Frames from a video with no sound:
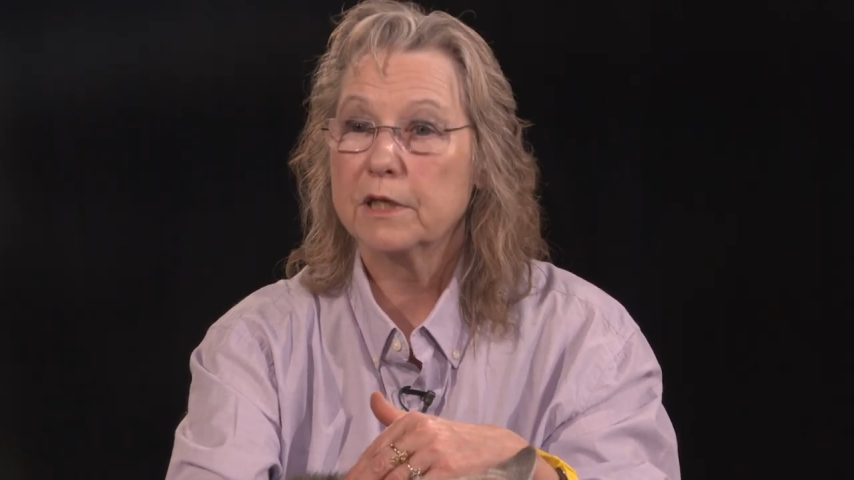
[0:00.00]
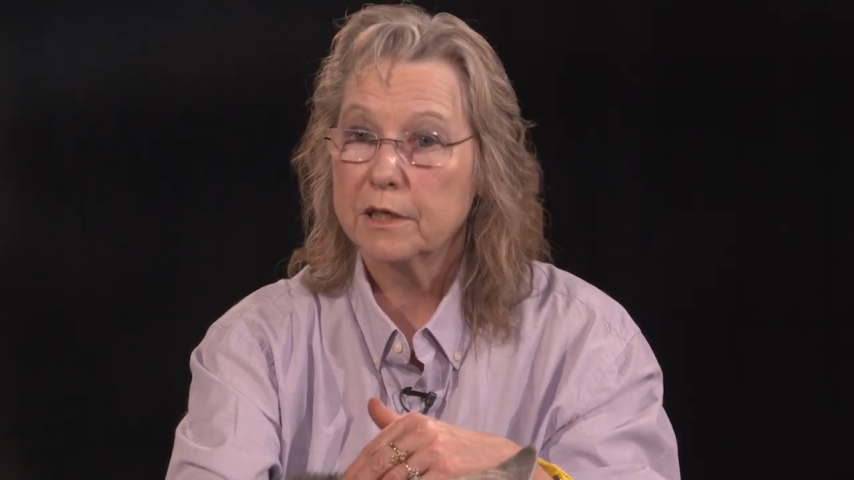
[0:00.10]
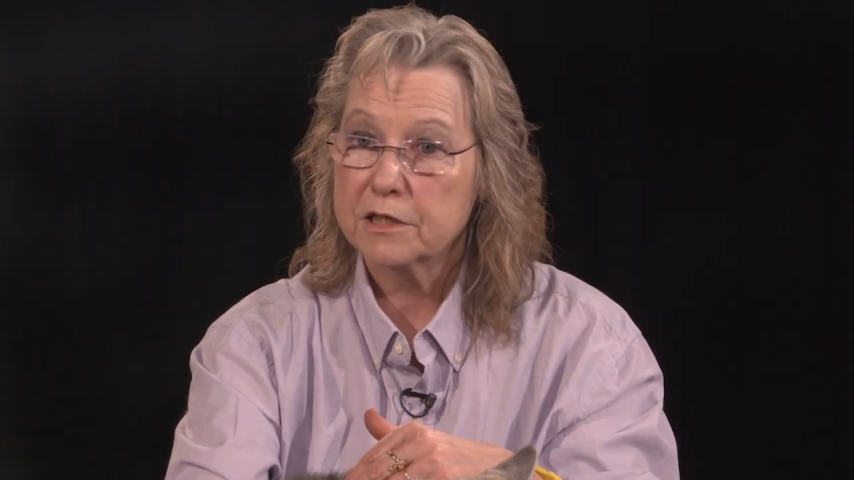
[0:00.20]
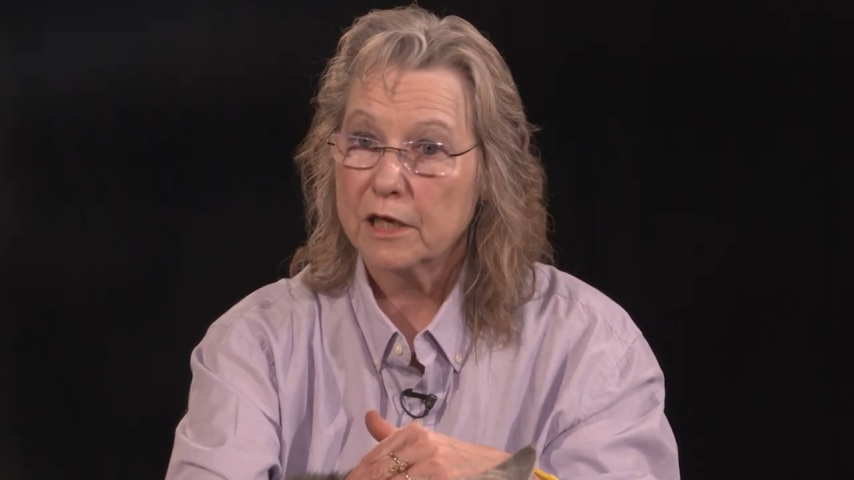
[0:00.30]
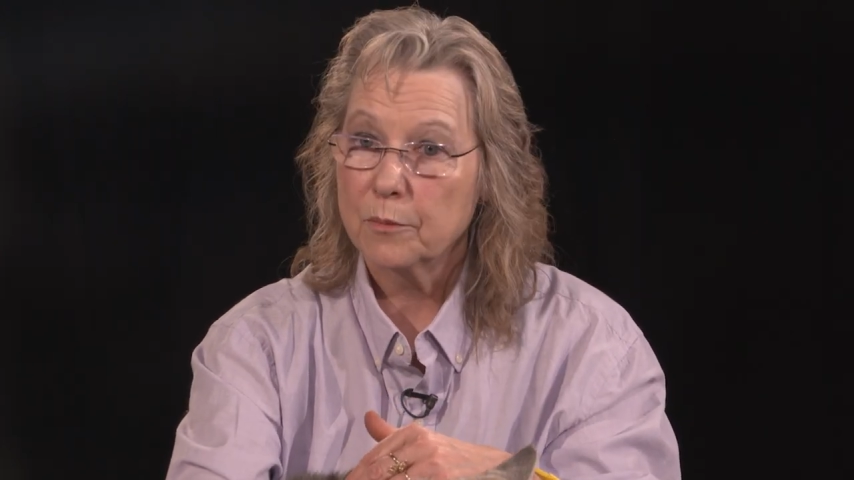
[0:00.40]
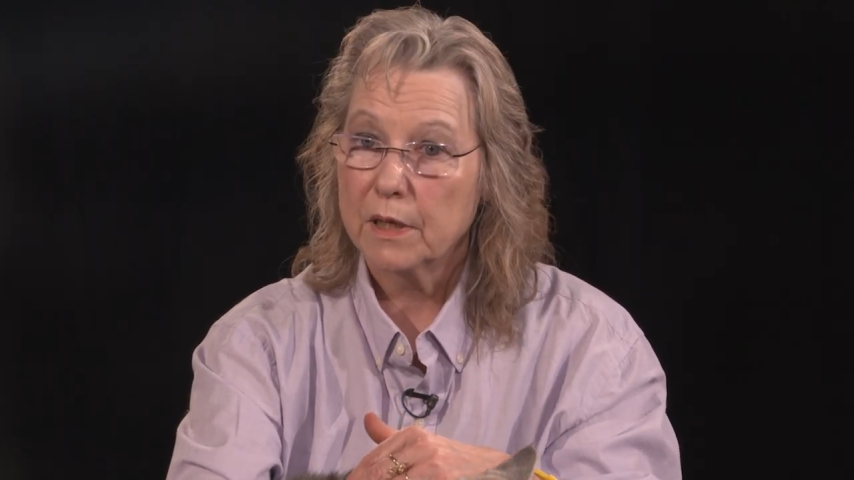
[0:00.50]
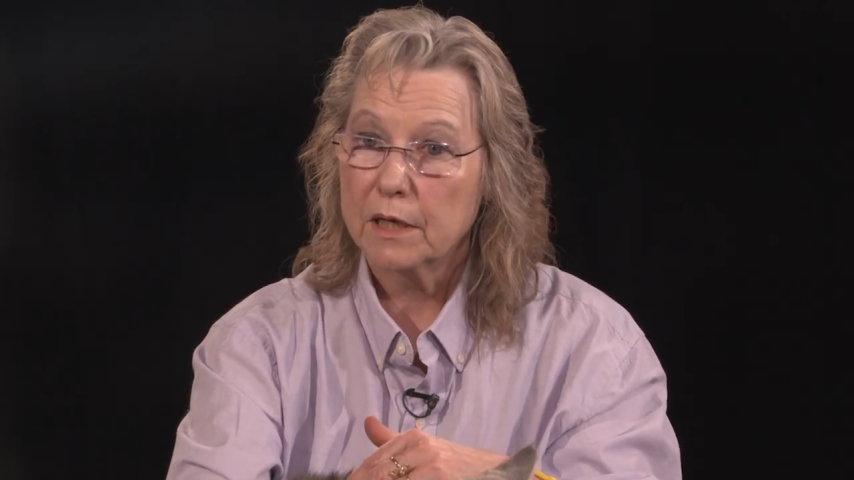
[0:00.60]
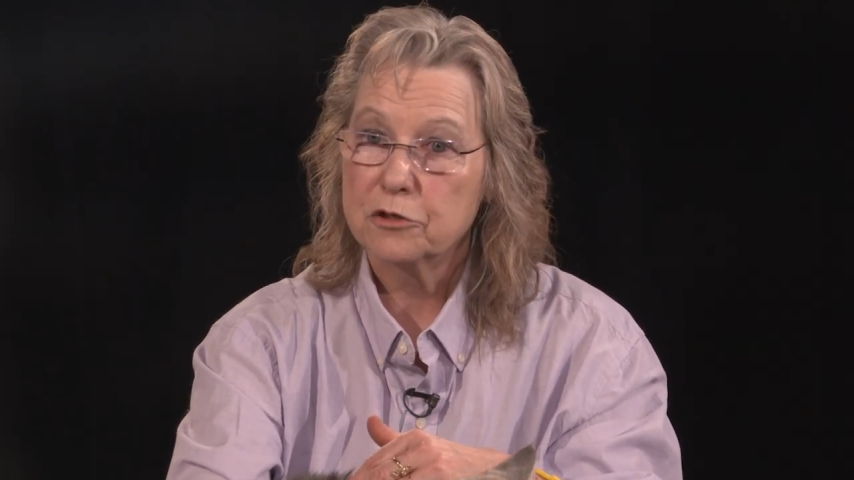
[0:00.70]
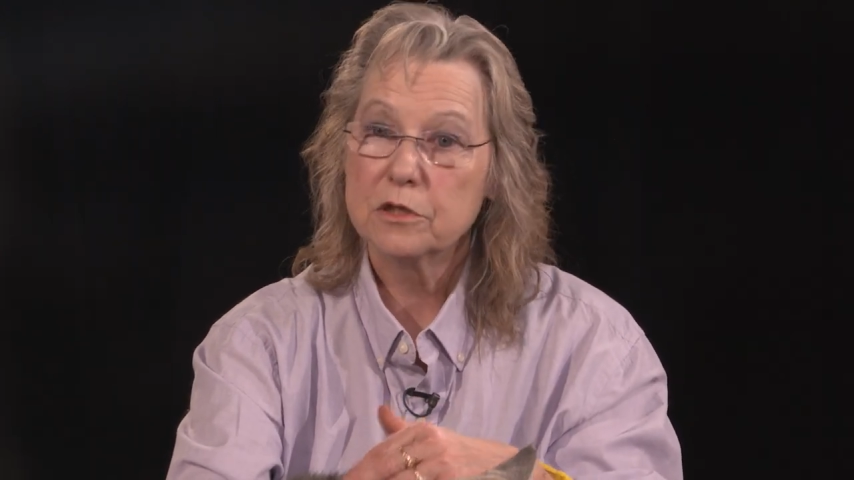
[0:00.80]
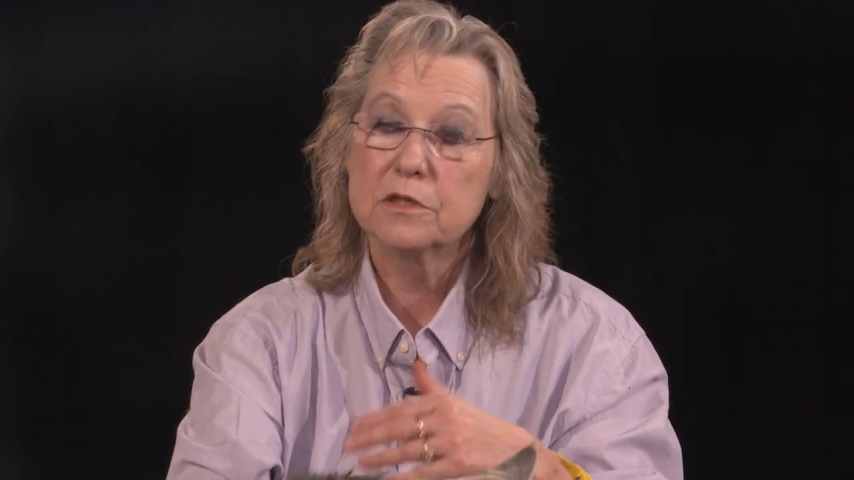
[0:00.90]

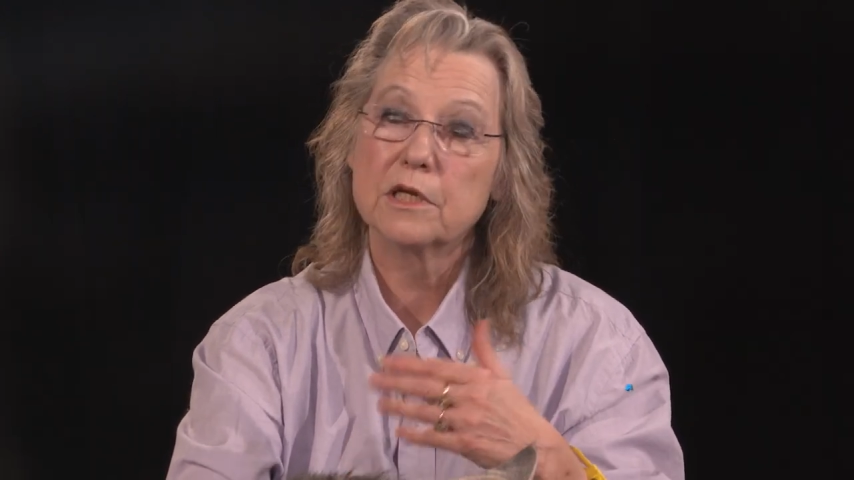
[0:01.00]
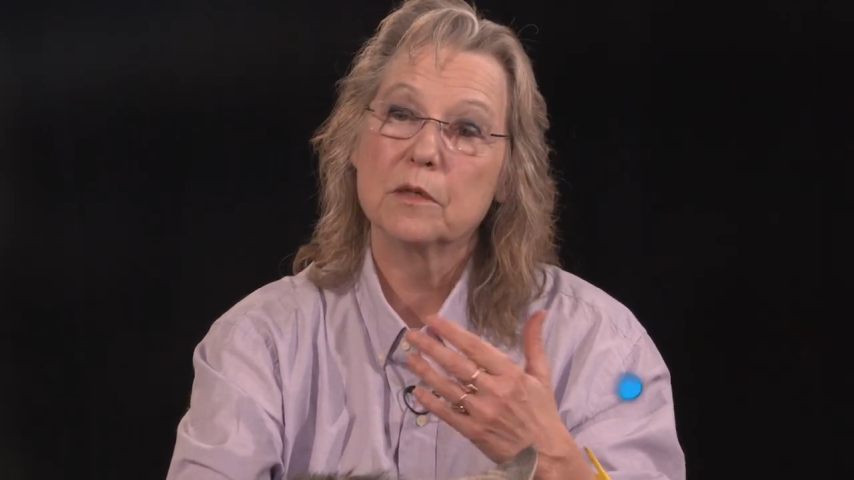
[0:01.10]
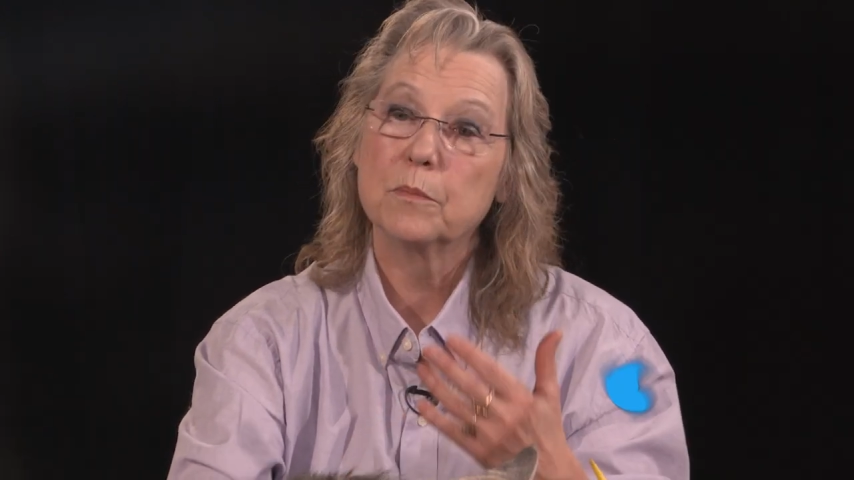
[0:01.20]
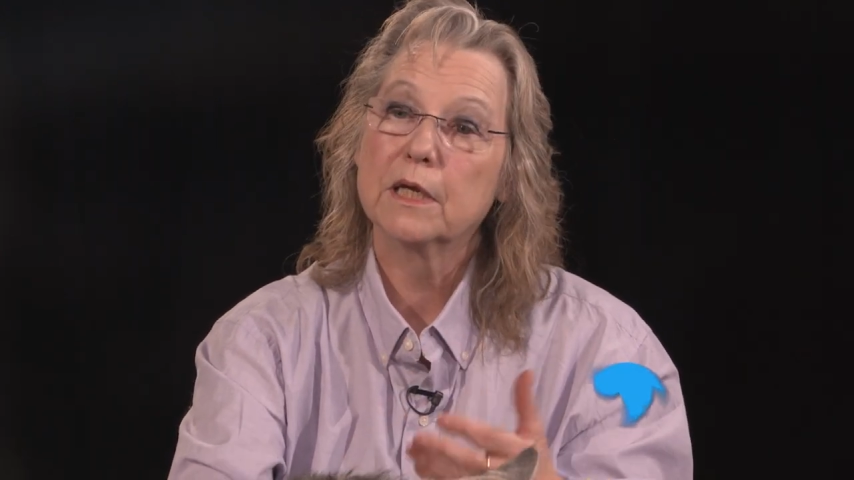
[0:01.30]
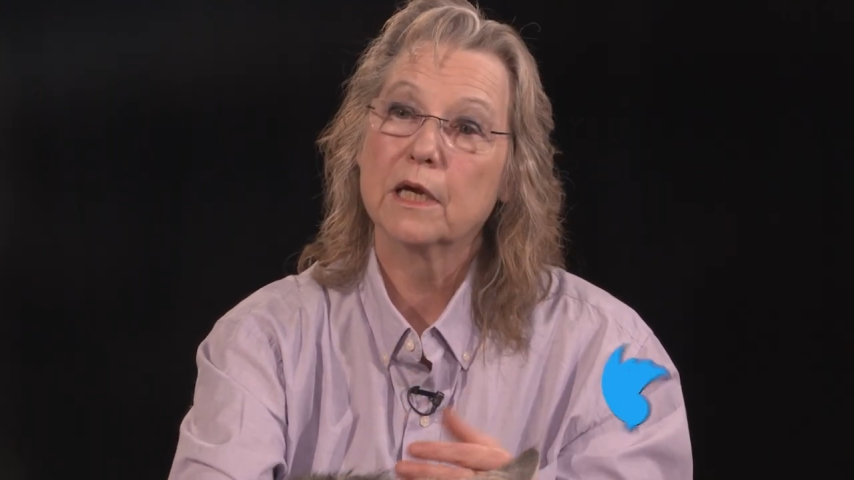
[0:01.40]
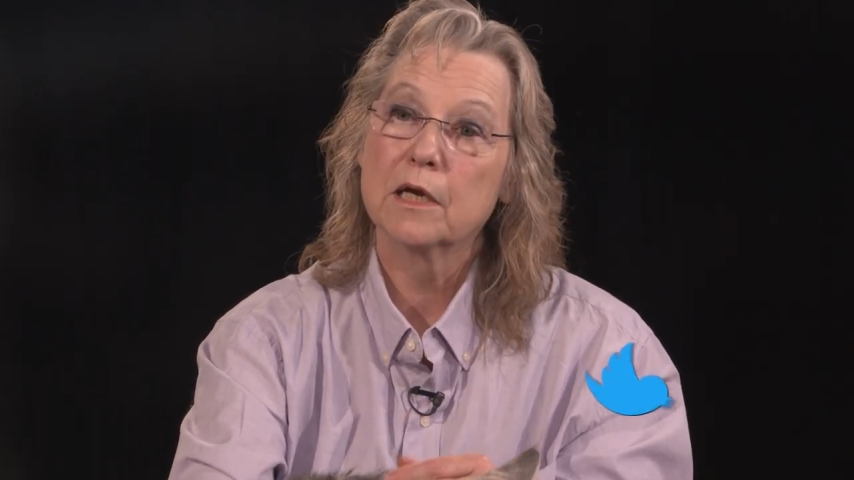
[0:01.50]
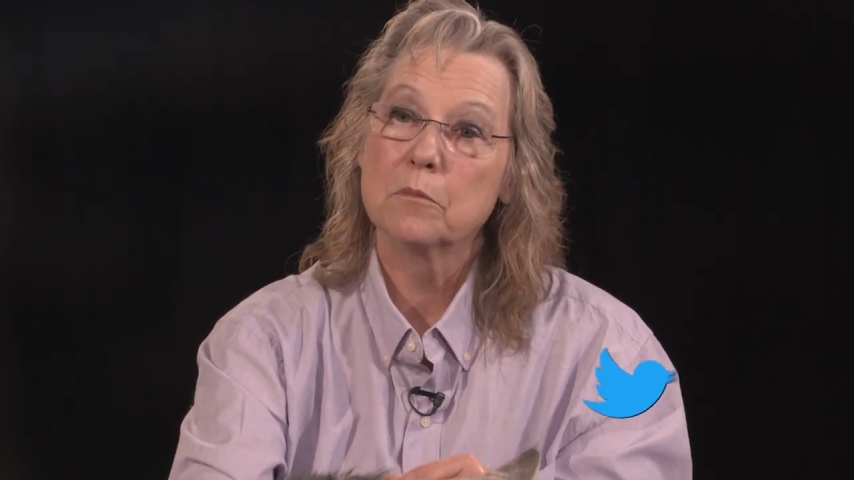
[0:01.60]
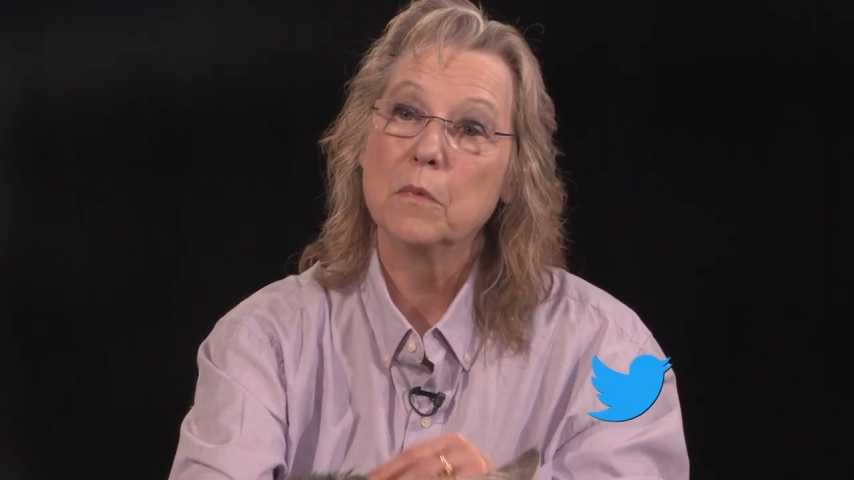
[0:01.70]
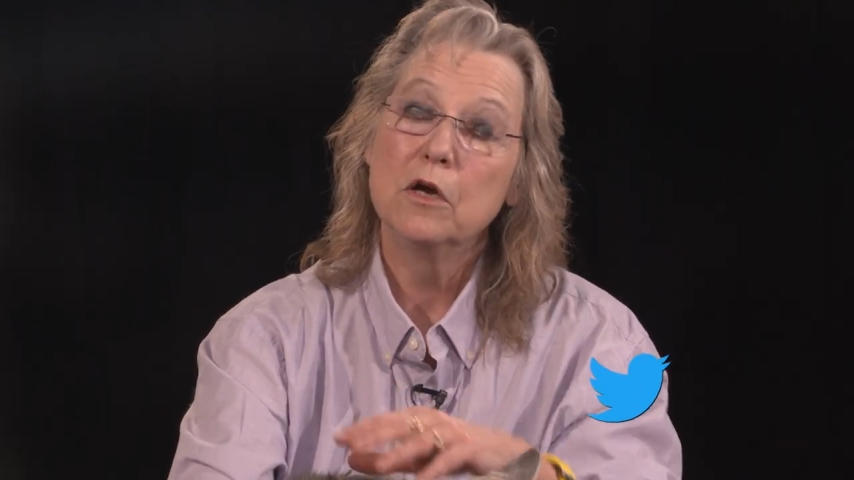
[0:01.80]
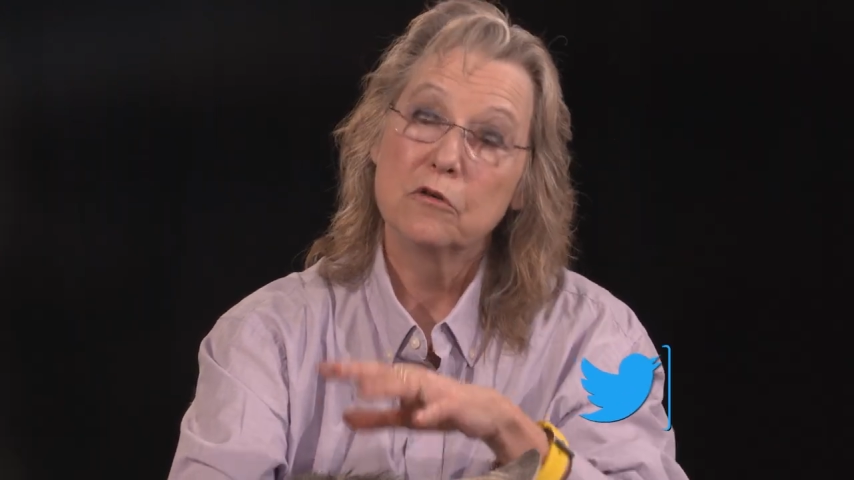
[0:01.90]
examinations and become